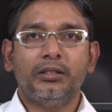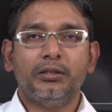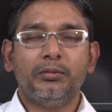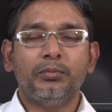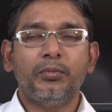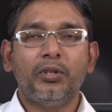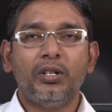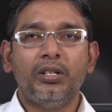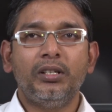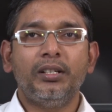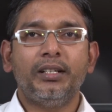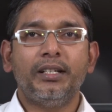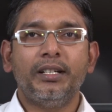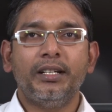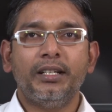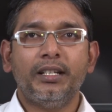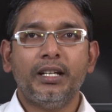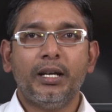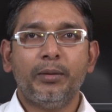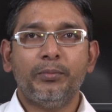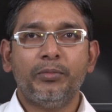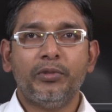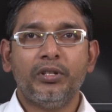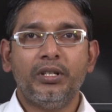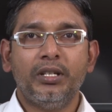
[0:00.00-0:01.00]
small
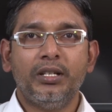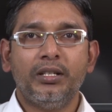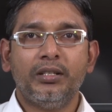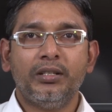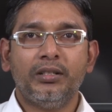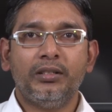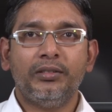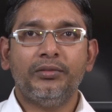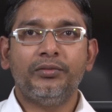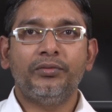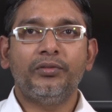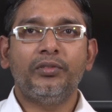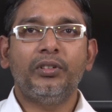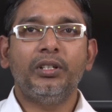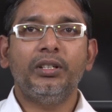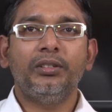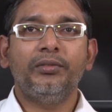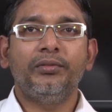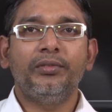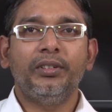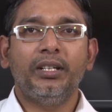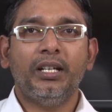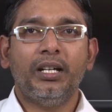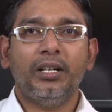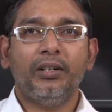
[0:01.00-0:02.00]
recapitulation of
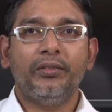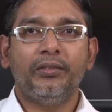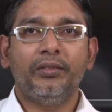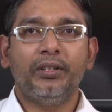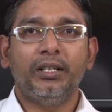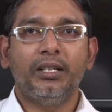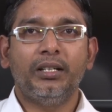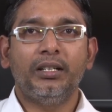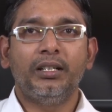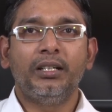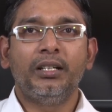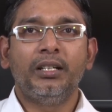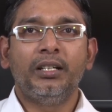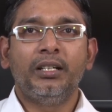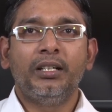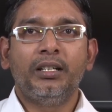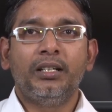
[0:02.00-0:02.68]
what we have uh,